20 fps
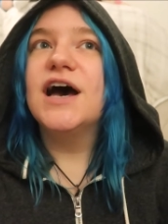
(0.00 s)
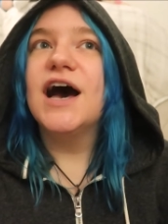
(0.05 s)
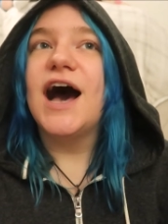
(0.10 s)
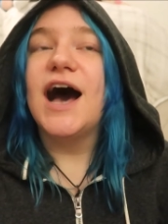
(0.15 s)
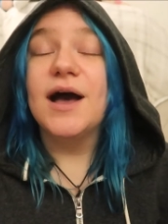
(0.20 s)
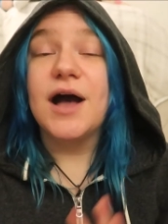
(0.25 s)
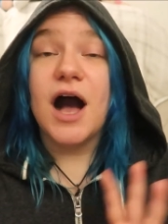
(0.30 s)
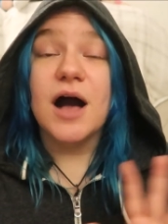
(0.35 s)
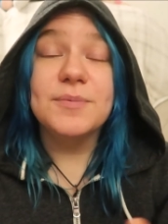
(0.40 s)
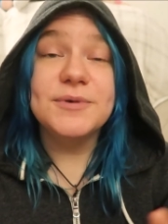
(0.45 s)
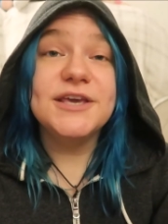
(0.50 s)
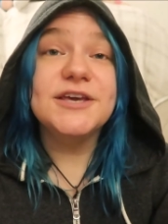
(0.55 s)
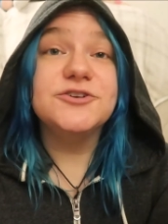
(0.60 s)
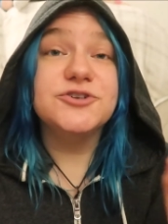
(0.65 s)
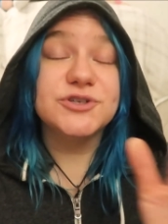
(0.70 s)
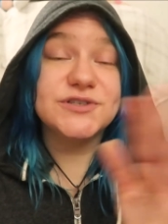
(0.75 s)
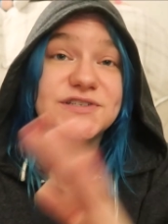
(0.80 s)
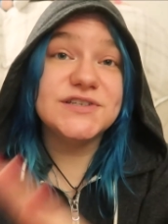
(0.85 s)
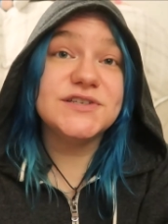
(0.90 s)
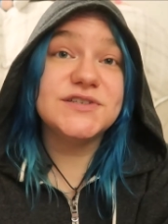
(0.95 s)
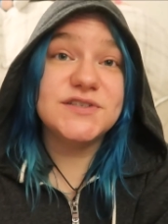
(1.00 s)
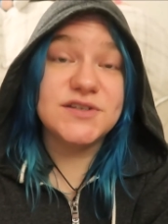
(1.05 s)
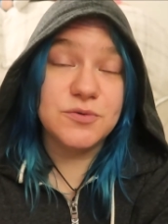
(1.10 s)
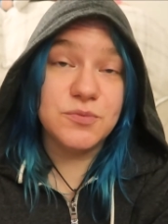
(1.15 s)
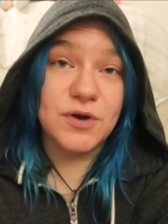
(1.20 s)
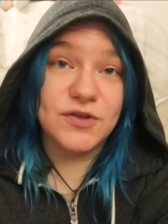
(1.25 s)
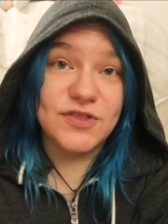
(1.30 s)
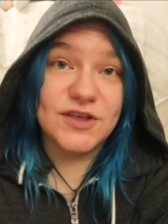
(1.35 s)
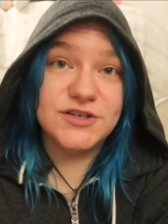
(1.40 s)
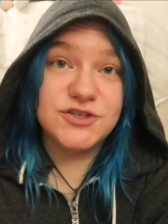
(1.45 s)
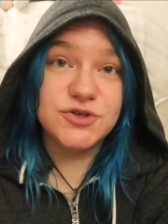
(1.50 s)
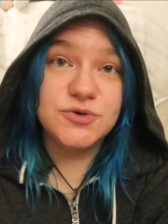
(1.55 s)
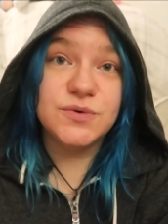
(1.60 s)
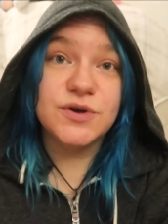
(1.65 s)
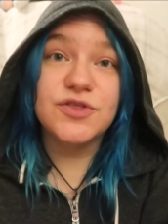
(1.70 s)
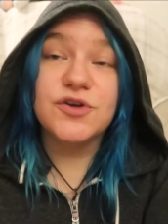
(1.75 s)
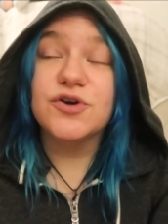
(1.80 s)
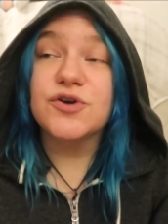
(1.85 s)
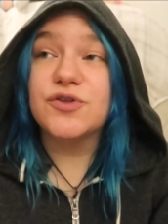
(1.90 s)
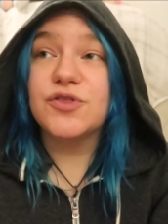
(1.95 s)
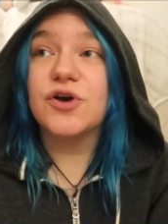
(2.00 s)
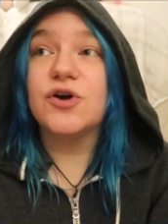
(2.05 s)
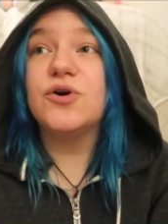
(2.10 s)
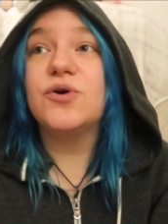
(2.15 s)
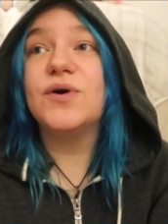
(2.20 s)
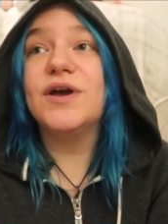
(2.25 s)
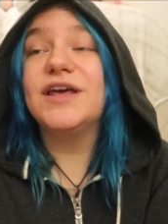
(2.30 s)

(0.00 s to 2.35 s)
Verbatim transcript: I'll be interested to see what they do with her though,